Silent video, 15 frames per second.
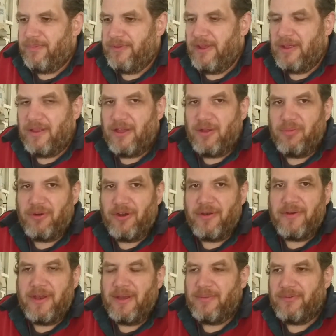download
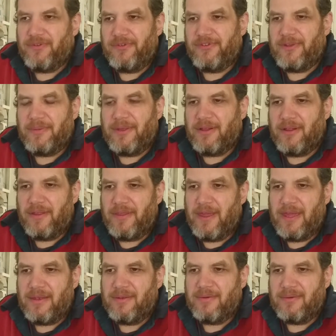programs or something like
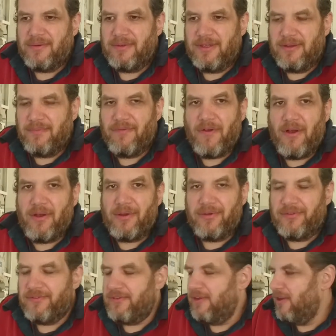that, or
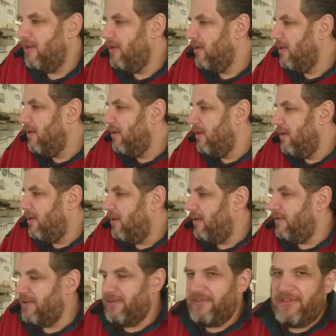files,
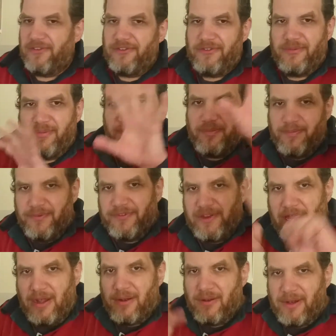it does this
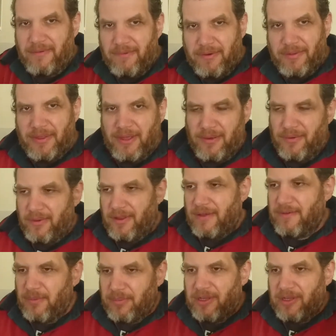scatter everything all over the